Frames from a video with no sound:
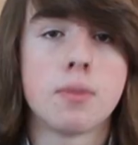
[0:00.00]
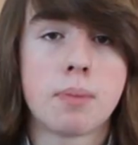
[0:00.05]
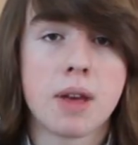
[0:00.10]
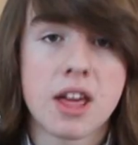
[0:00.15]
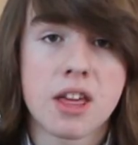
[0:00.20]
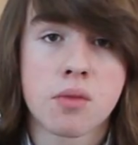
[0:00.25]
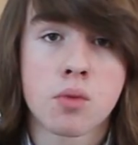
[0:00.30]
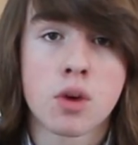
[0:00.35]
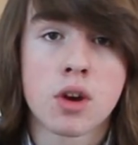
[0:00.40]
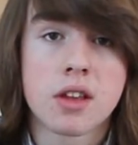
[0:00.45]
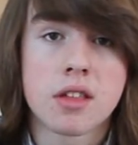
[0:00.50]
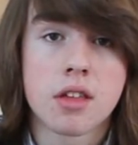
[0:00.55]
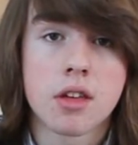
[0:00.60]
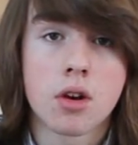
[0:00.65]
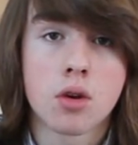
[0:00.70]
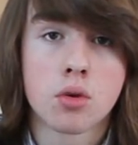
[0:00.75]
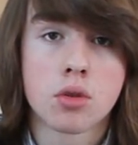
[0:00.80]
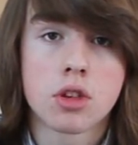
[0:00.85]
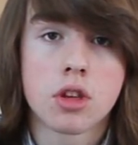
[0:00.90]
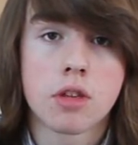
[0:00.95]
The best way to
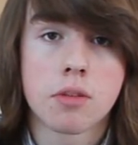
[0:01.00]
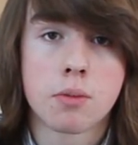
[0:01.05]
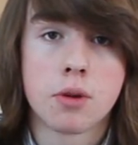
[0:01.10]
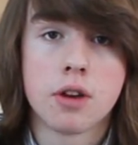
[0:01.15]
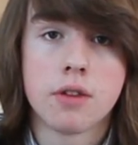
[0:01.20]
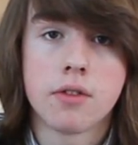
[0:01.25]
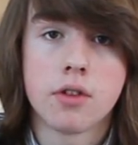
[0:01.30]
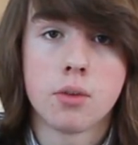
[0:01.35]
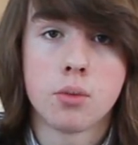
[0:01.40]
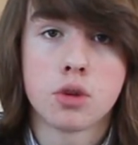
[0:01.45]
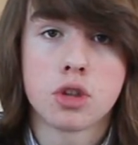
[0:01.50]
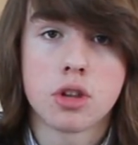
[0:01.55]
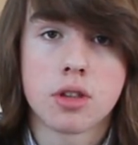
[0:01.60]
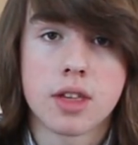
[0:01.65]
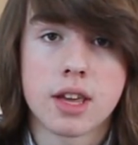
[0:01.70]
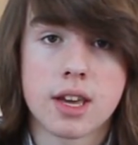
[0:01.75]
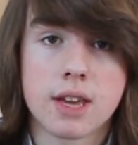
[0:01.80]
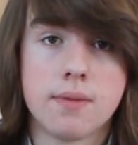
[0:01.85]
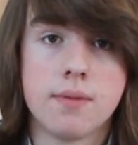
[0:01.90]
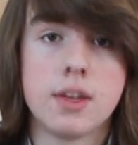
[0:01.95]
hold your smartphone when you're
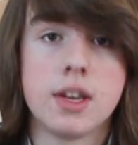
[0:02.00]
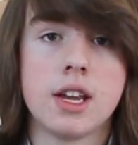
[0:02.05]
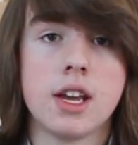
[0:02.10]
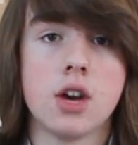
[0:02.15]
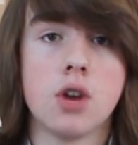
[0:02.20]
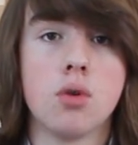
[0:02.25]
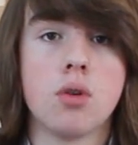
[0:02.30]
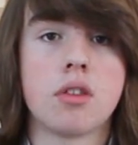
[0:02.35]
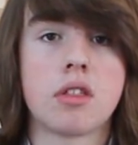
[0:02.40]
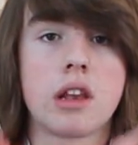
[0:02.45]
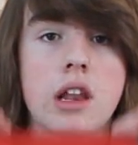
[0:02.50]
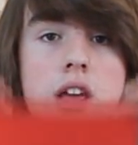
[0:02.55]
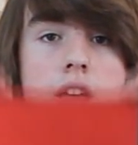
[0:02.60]
taking video is